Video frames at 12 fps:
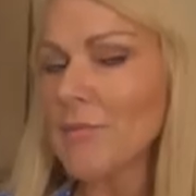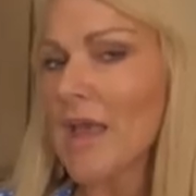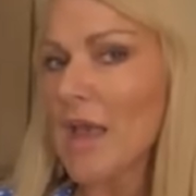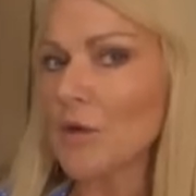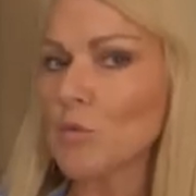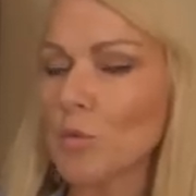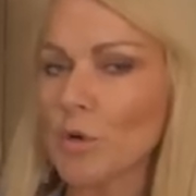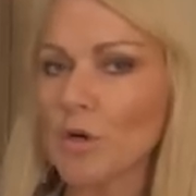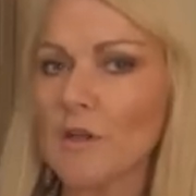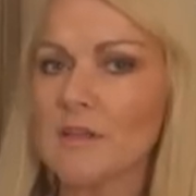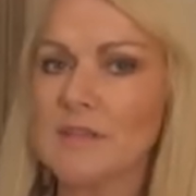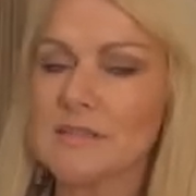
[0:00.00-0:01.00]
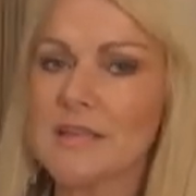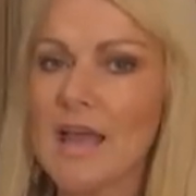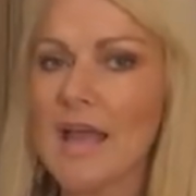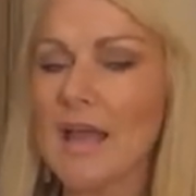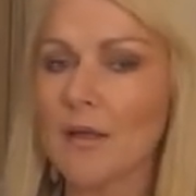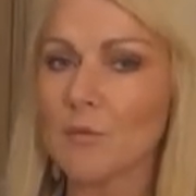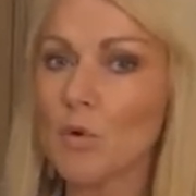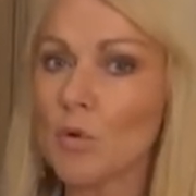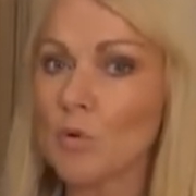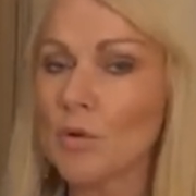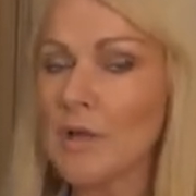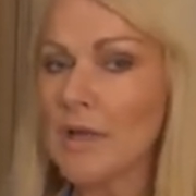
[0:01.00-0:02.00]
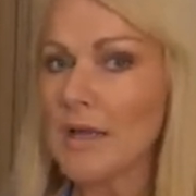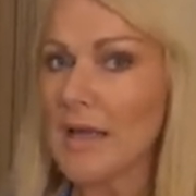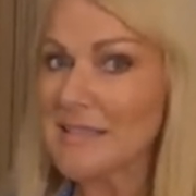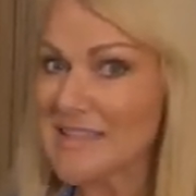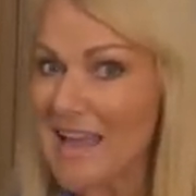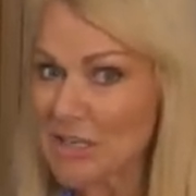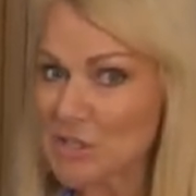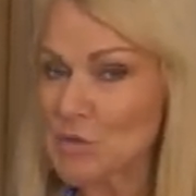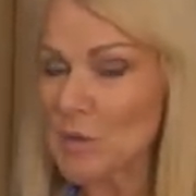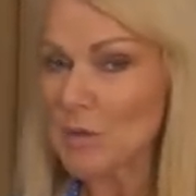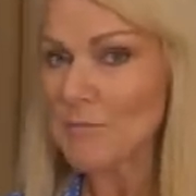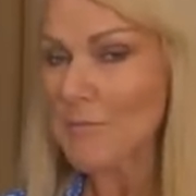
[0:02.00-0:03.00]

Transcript: pan will work on this that will attach to a